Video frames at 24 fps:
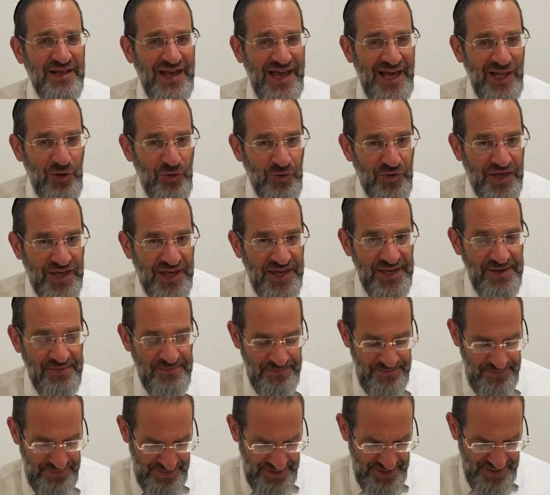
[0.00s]

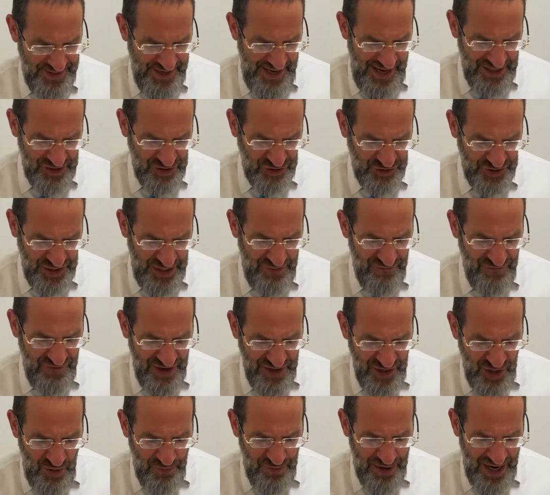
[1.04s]
Elokim to Hashem,
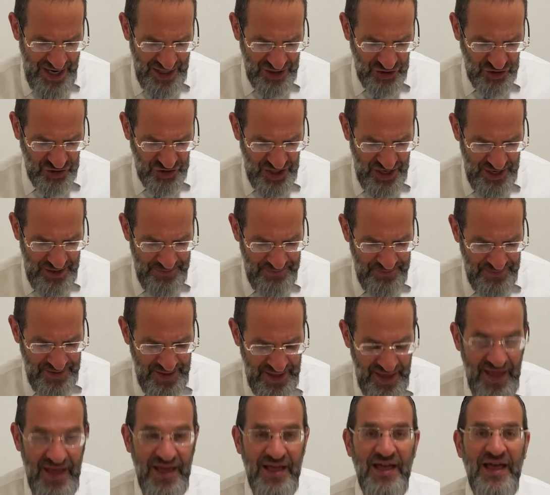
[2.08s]
Vayomer
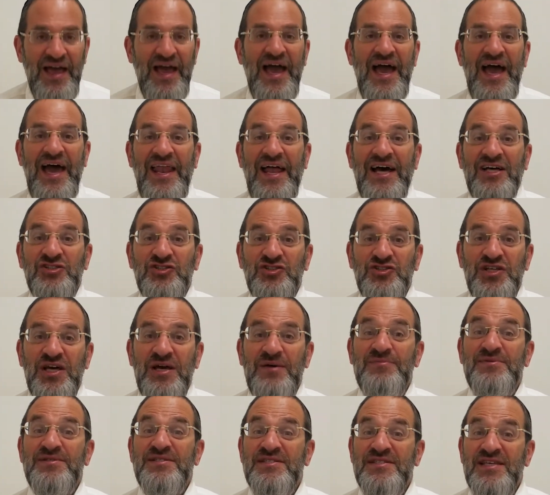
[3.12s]
Hashem, and
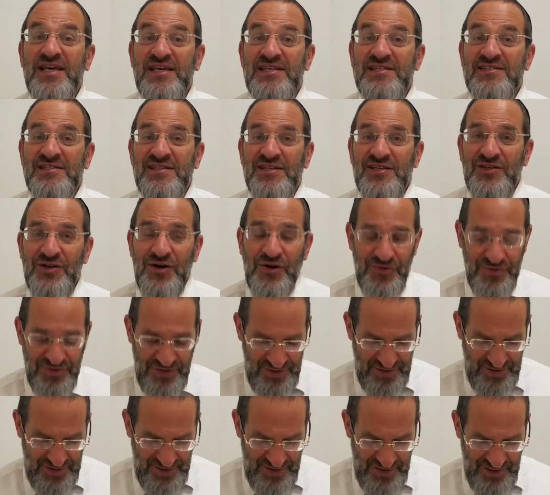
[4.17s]
Hashem says to
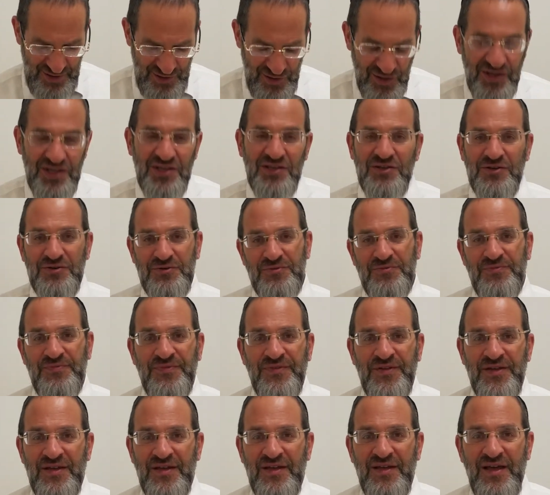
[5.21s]
Yonah, look at you.
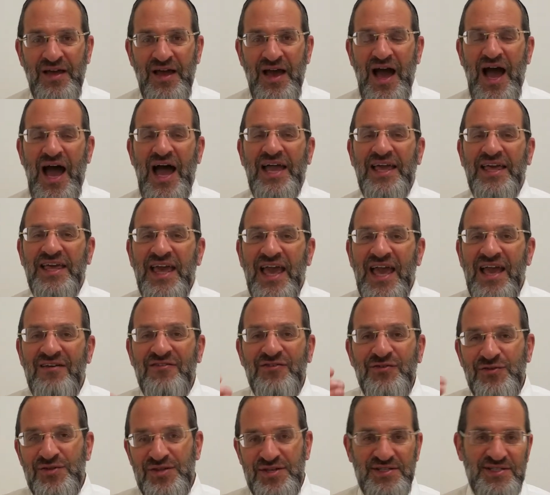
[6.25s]
I
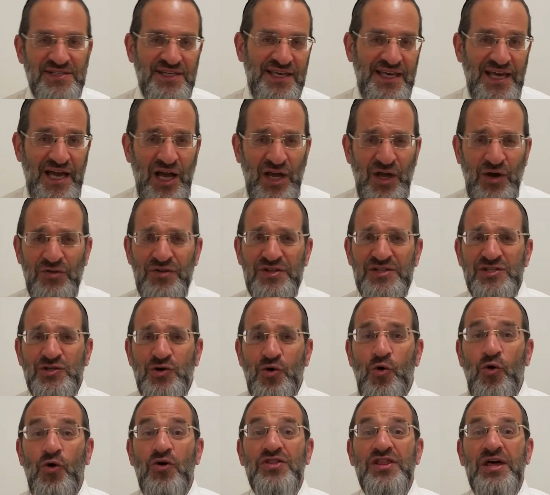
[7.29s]
gave you this kikayon, this
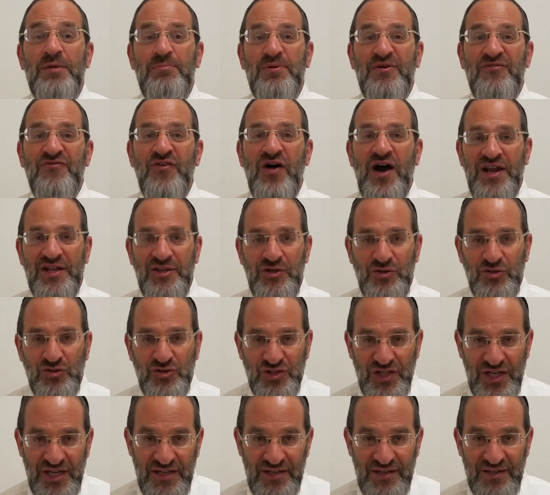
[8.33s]
gourd that provided you
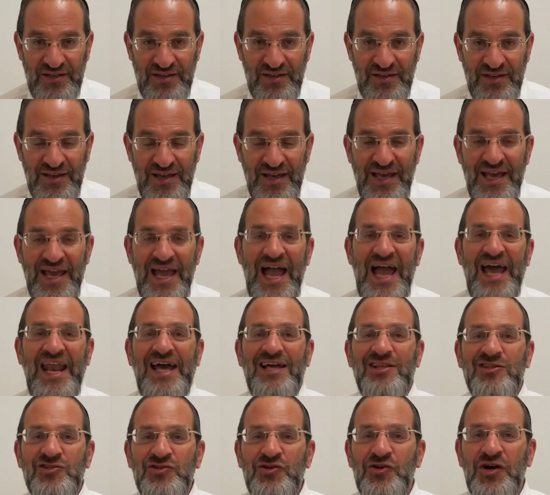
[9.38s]
shade. And
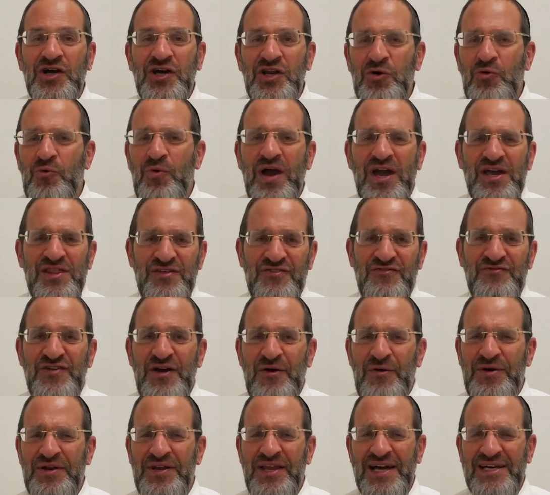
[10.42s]
I took it away the
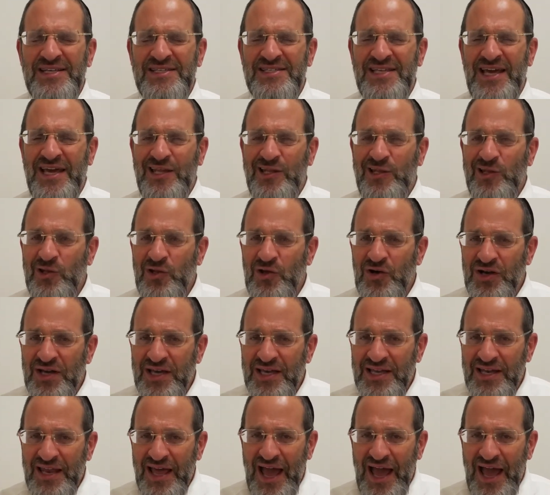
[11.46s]
very next day. And look at